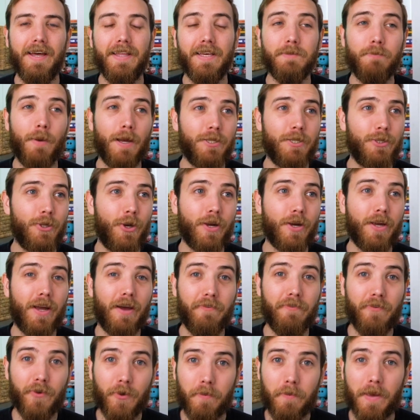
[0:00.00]
This might shock a
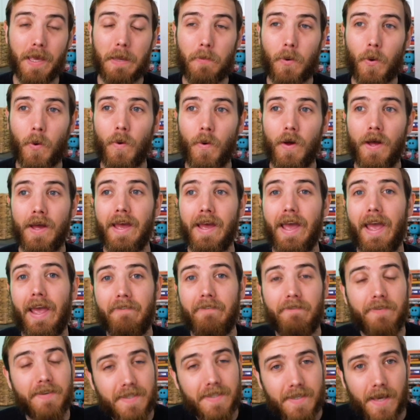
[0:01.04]
few people.
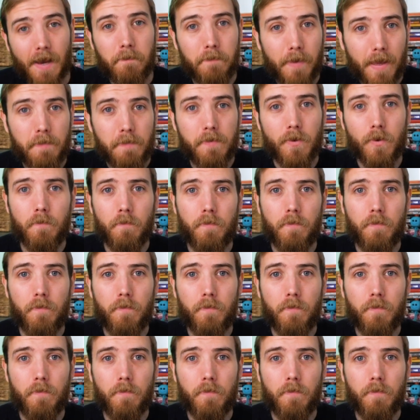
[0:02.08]
For some people,